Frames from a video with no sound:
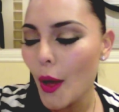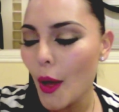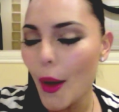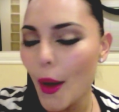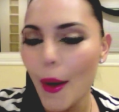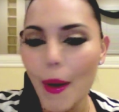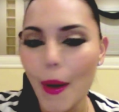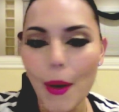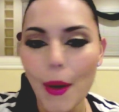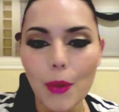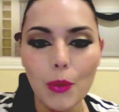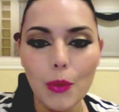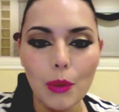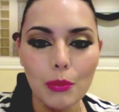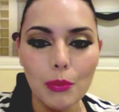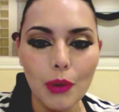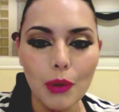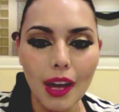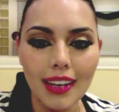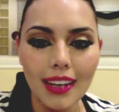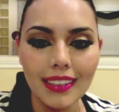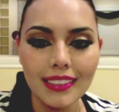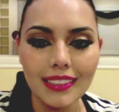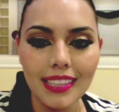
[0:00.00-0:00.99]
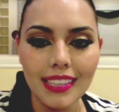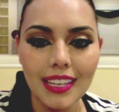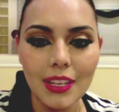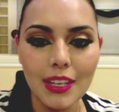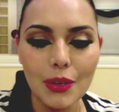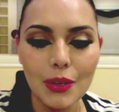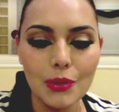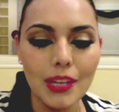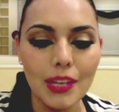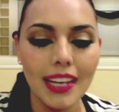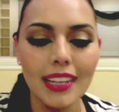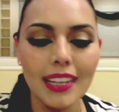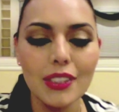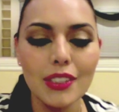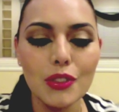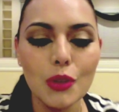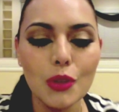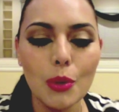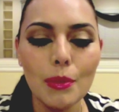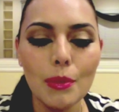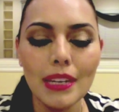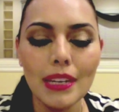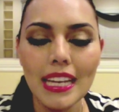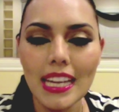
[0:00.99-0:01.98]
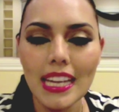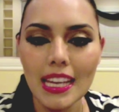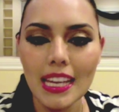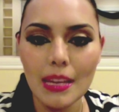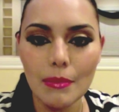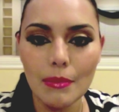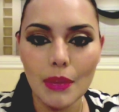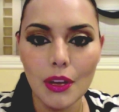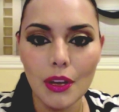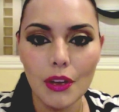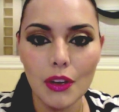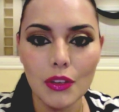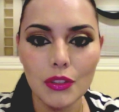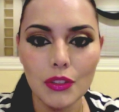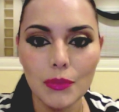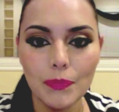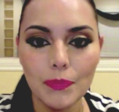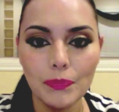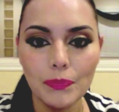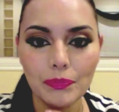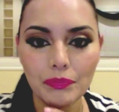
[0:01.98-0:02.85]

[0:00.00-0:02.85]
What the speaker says: What products I use. I get so many emails